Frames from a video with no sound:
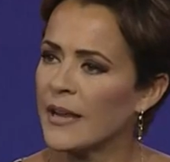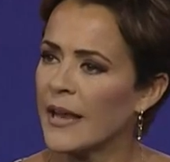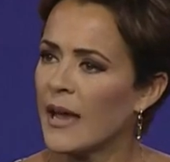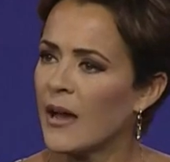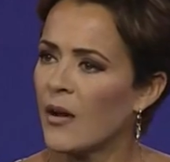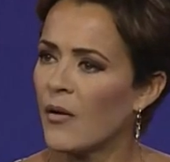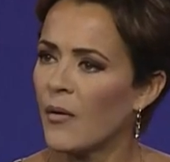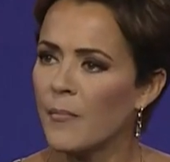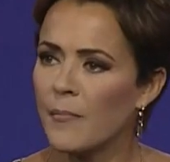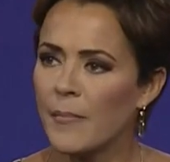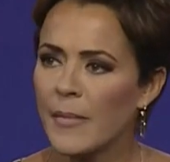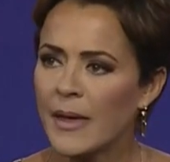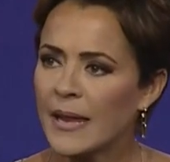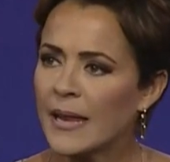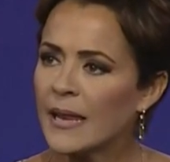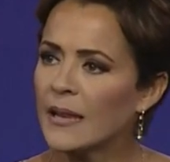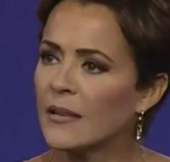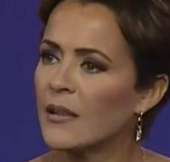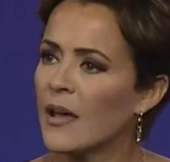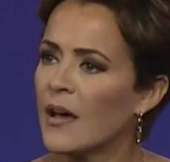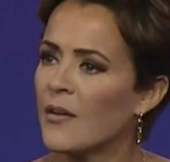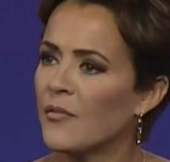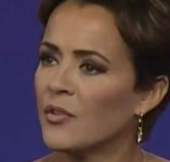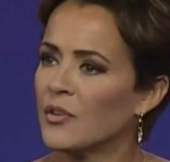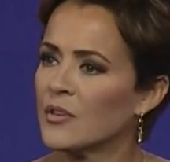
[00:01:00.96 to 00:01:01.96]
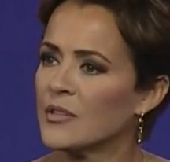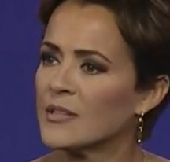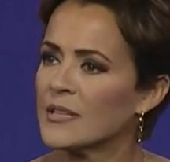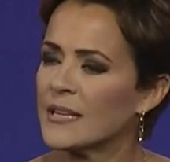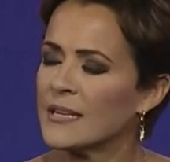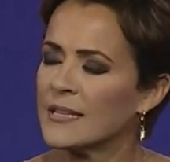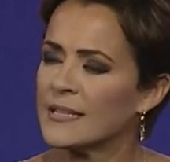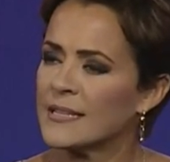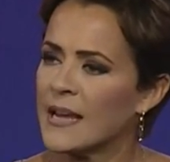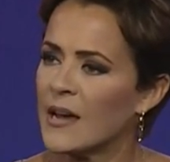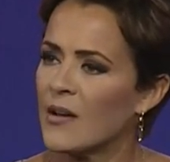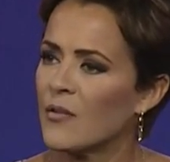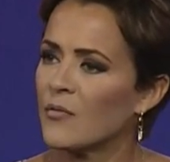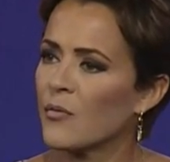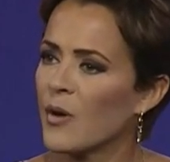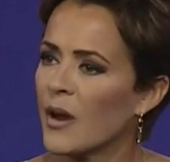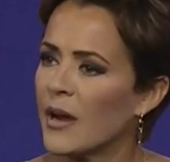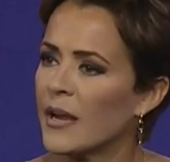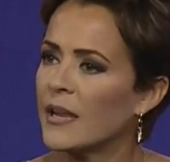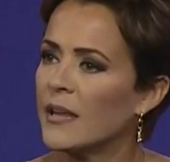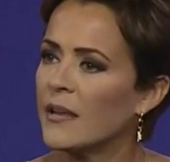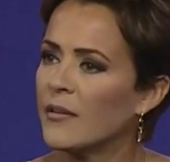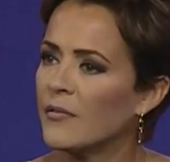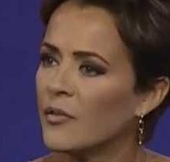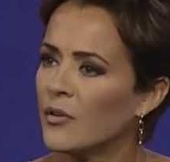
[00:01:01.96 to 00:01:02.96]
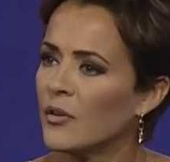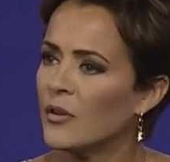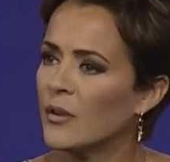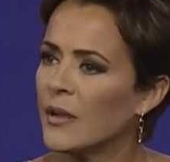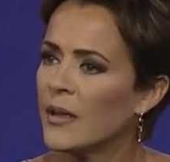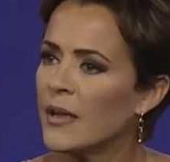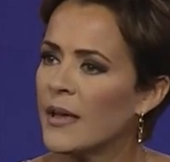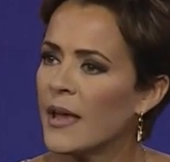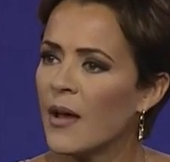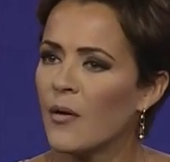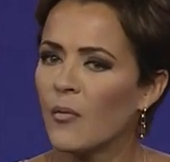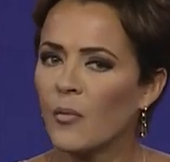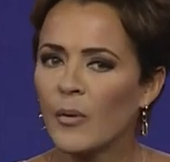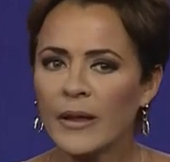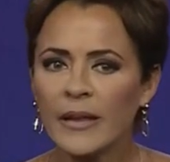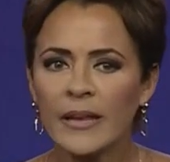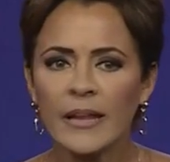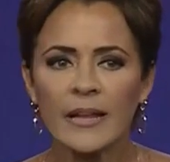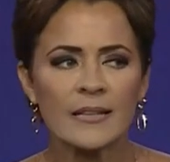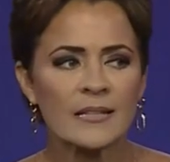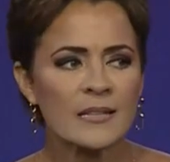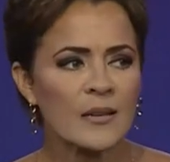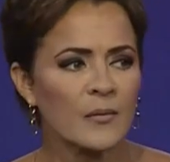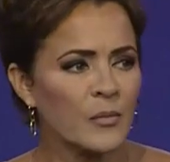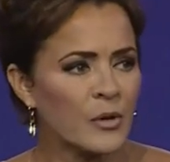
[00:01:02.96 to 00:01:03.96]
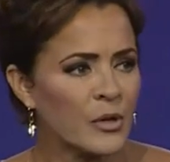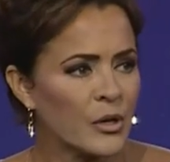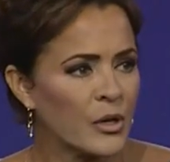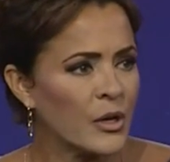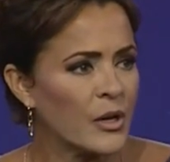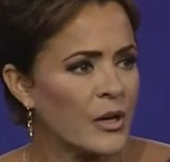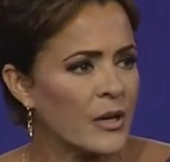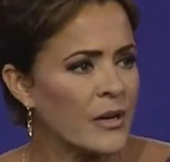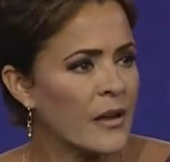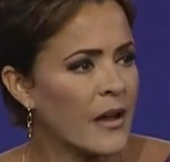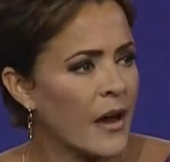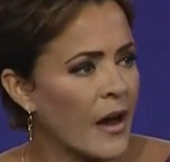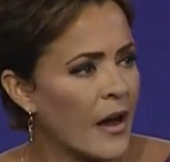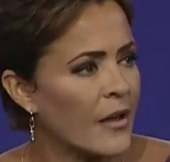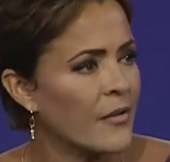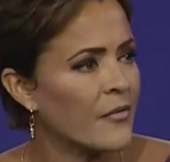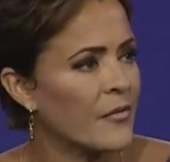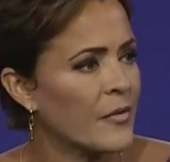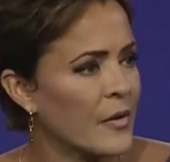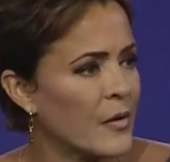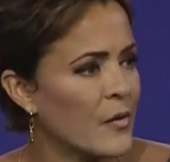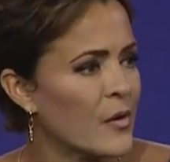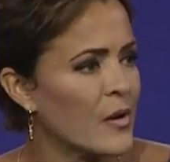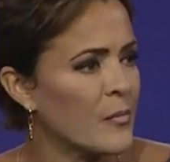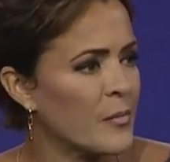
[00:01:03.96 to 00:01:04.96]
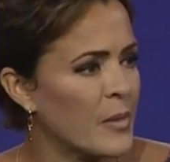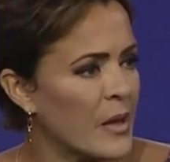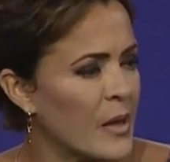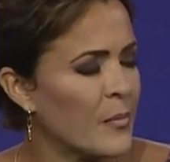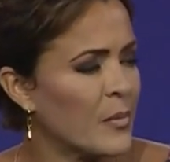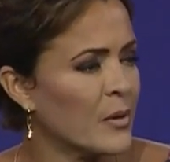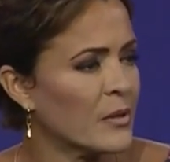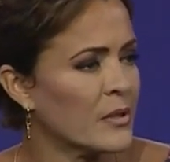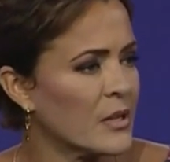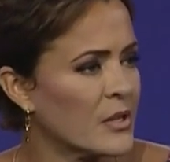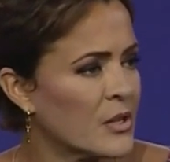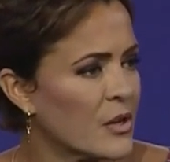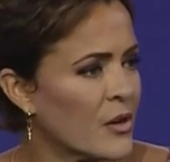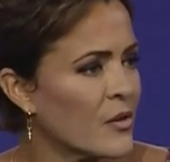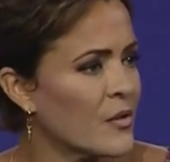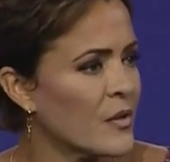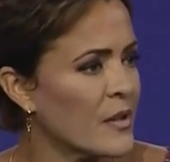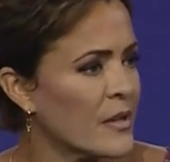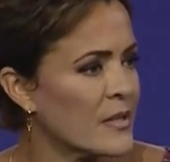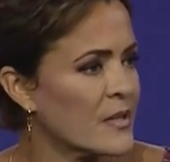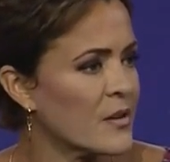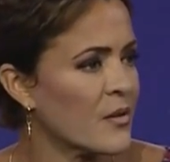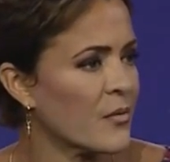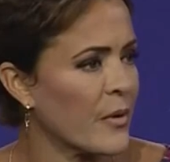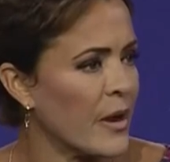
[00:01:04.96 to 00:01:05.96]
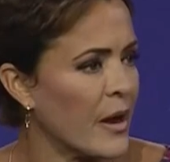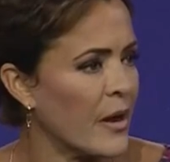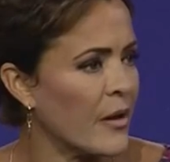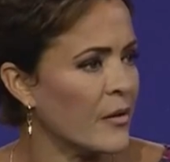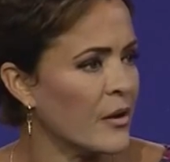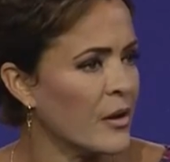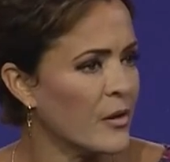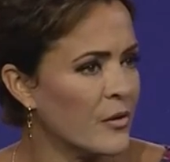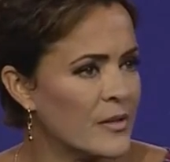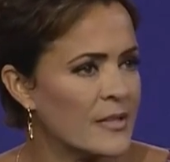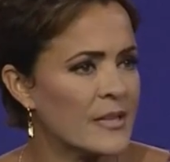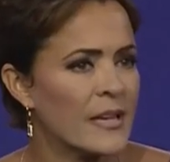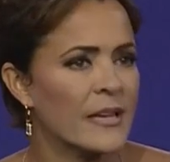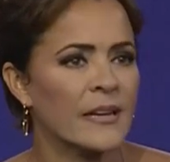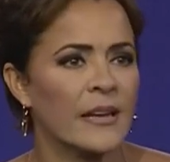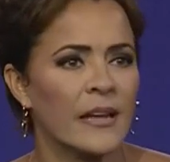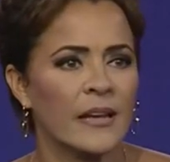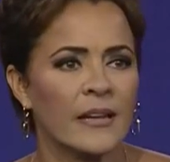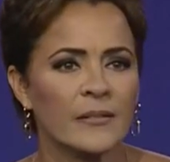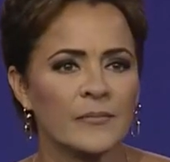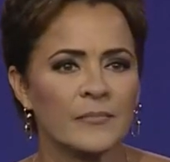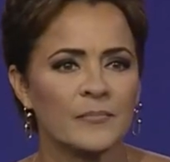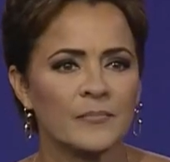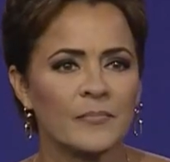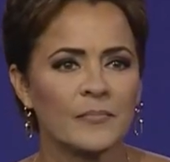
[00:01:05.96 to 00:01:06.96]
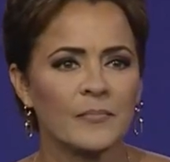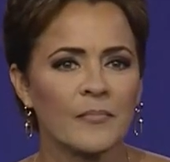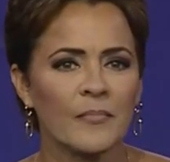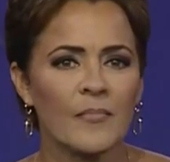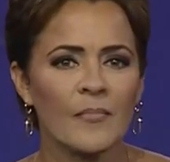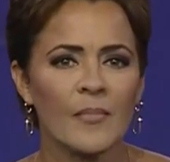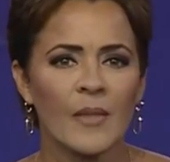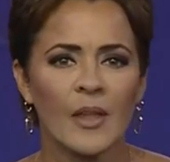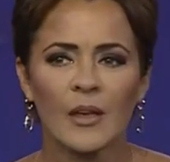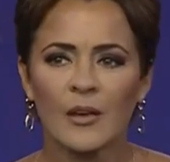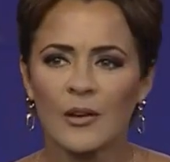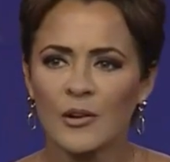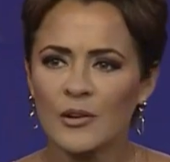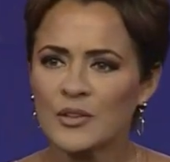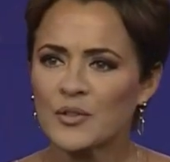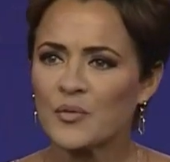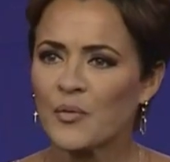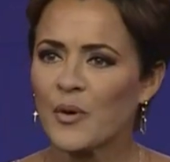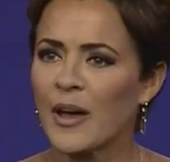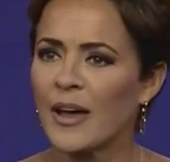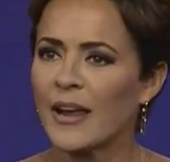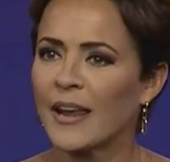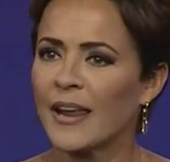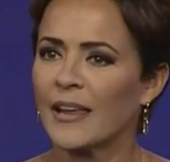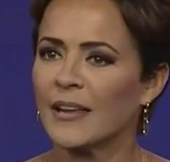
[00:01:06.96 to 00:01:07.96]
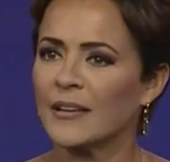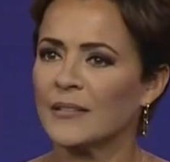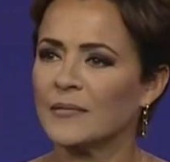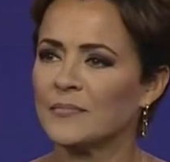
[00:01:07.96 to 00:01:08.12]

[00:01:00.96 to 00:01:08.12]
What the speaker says: now on many levels is downright evil. And we need some good, God-fearing people to turn this around. Who's in it? Who's ready?